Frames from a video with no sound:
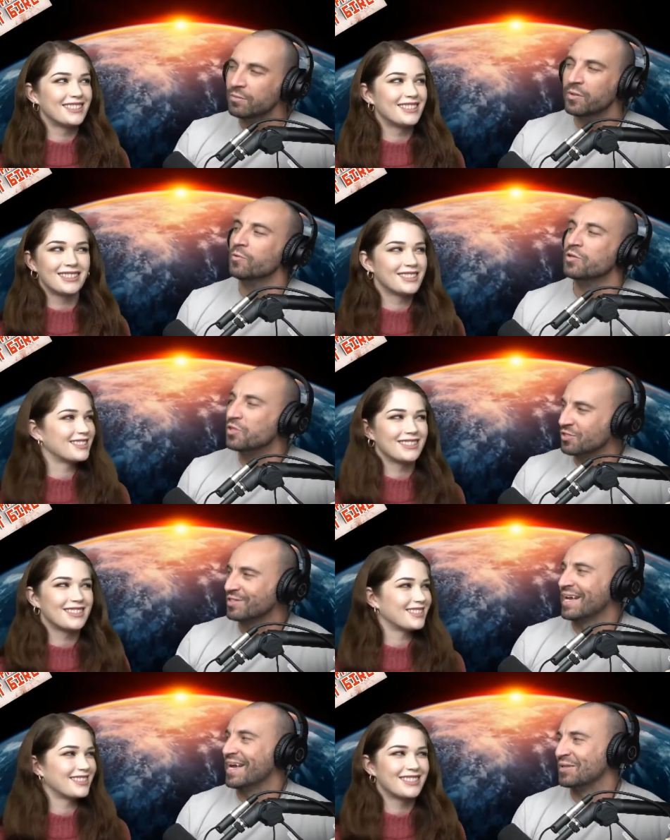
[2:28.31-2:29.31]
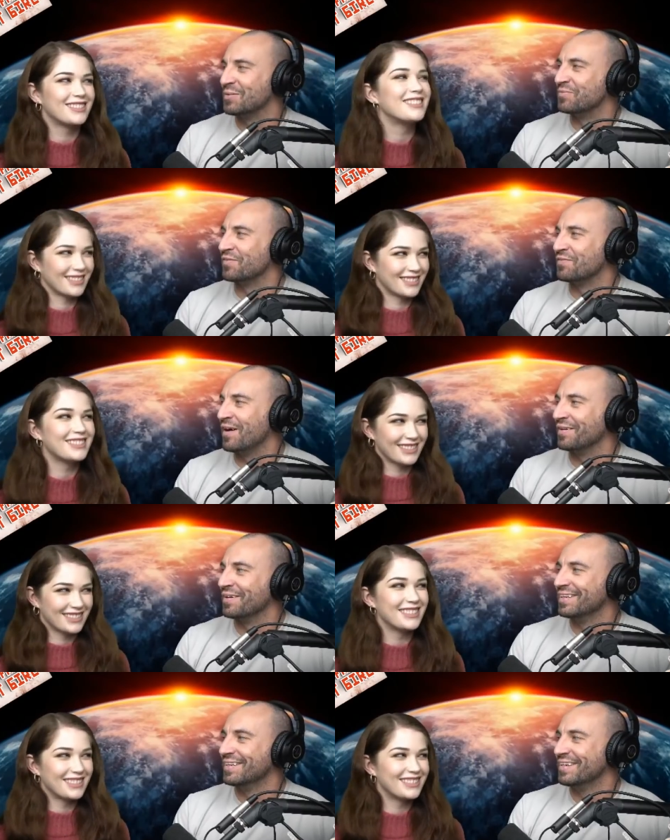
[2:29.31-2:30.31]
Speaker 1: though, or do you just scan them for fun?
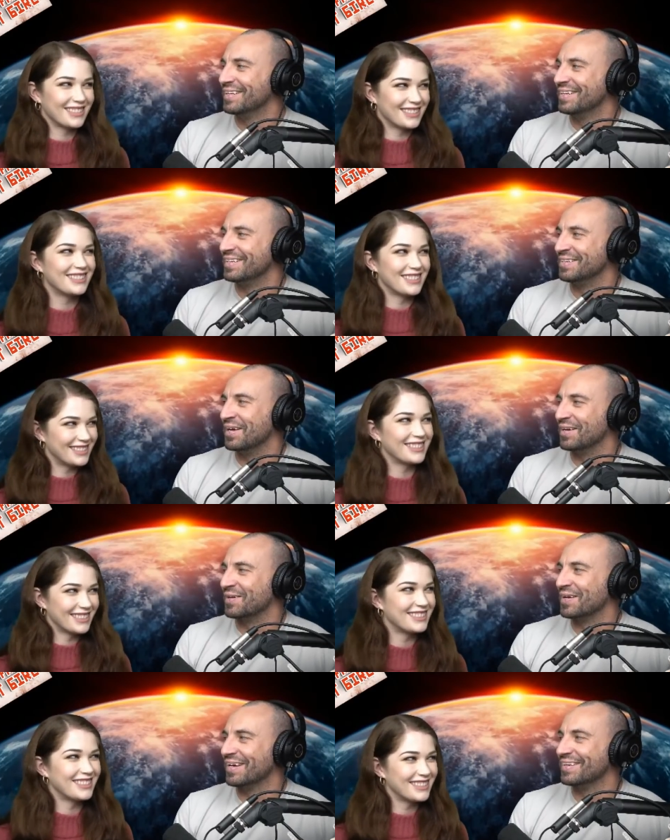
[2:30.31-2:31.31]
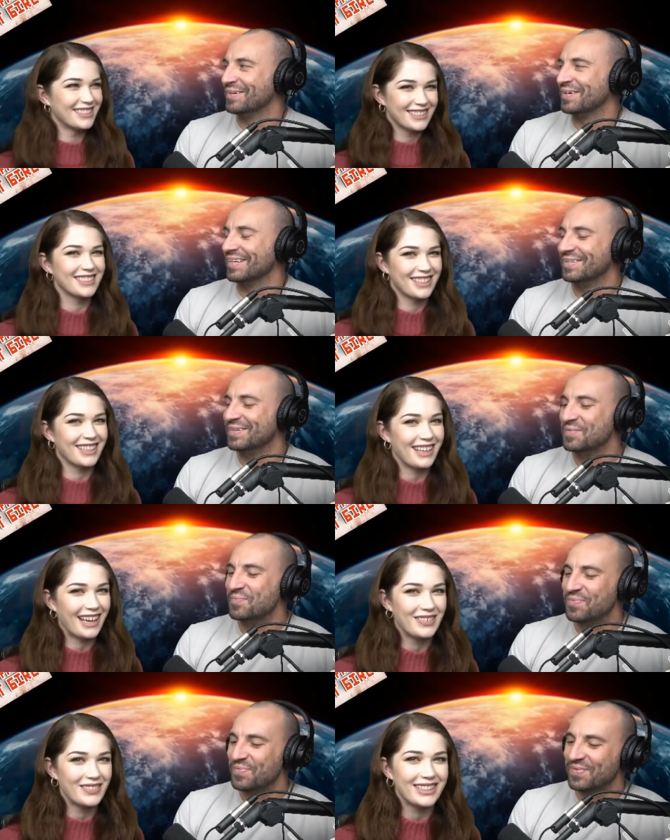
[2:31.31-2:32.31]
Yeah. Okay.
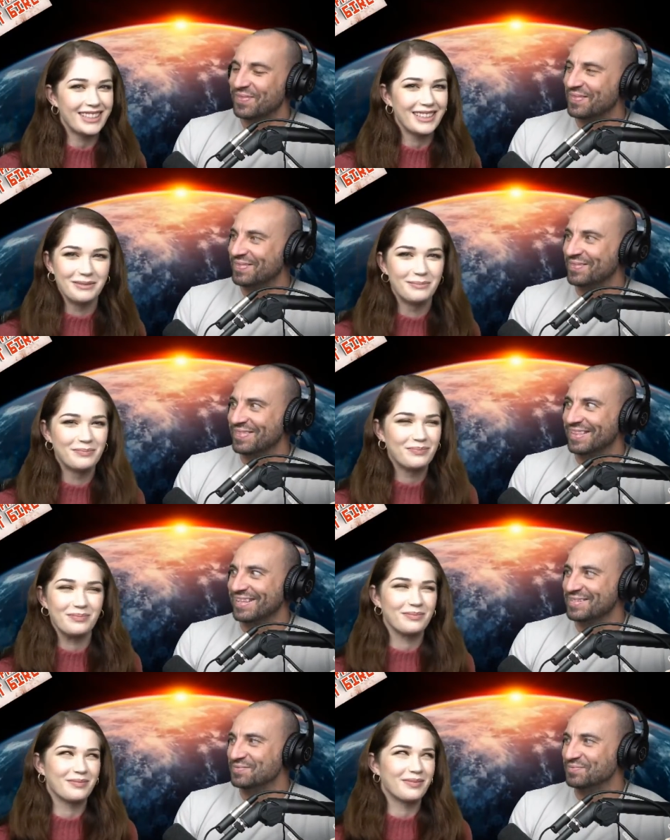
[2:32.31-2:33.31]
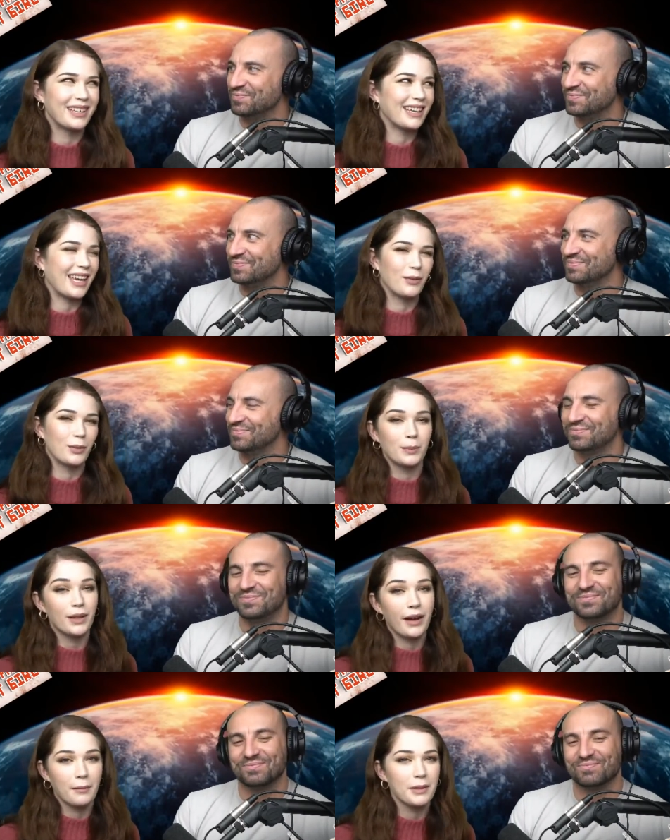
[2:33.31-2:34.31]
Speaker 2: I read them, but I can't
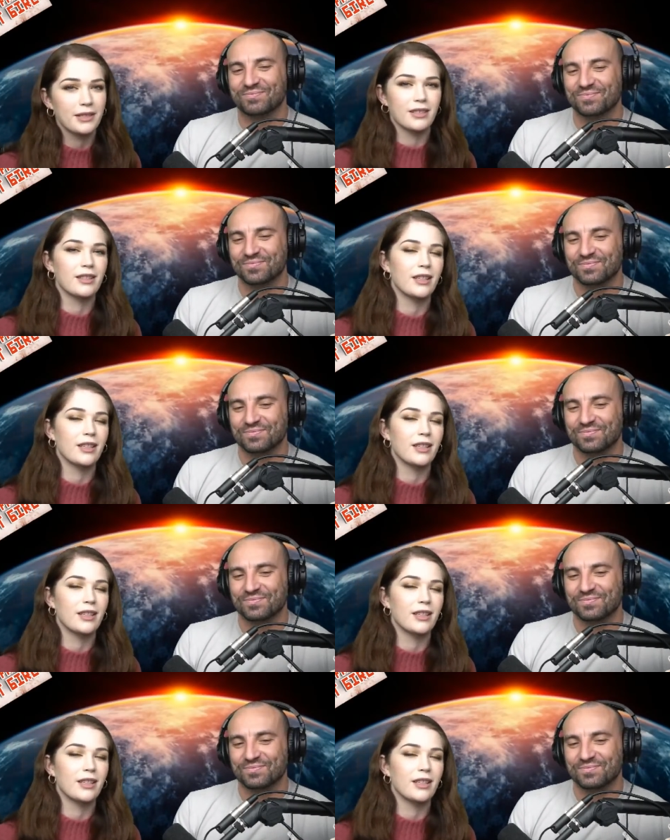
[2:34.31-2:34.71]
reply because then